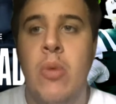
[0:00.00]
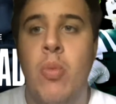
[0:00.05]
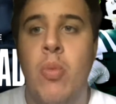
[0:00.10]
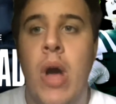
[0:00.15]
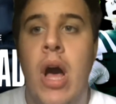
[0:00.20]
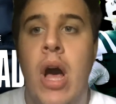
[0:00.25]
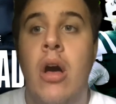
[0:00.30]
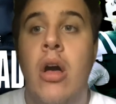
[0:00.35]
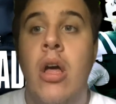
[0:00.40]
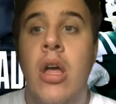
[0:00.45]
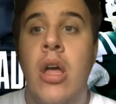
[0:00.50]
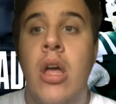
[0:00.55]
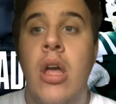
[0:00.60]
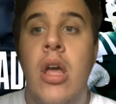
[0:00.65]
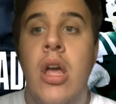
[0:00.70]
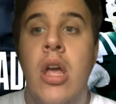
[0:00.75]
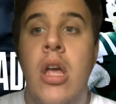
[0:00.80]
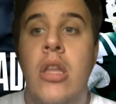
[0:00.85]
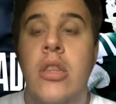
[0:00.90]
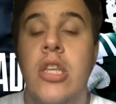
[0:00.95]
Well,
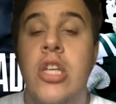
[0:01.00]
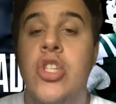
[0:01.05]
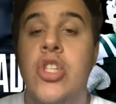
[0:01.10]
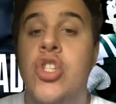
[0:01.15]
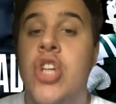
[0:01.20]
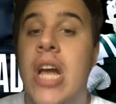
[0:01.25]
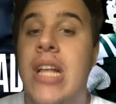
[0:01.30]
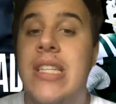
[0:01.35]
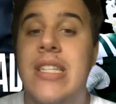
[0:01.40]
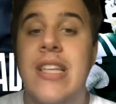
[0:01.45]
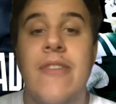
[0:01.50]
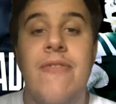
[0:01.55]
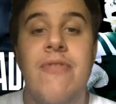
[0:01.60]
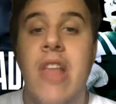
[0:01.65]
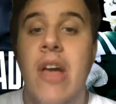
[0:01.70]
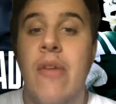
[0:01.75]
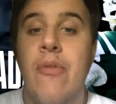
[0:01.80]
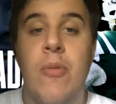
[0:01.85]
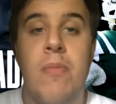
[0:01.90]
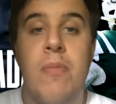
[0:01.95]
the Jets have
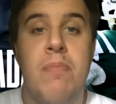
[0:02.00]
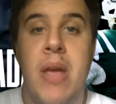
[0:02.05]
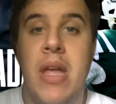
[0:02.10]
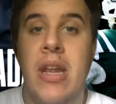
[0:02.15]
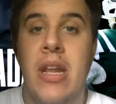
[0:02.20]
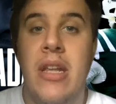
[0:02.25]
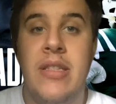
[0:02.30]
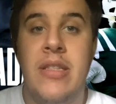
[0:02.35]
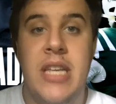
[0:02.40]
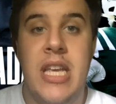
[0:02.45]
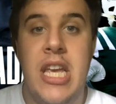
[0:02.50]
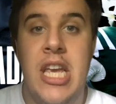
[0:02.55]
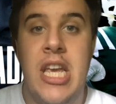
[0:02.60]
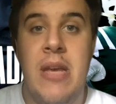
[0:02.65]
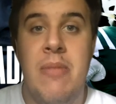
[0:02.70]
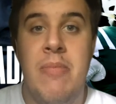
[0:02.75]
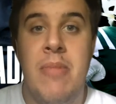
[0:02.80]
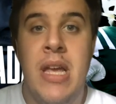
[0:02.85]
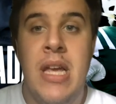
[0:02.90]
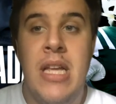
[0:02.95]
never been a team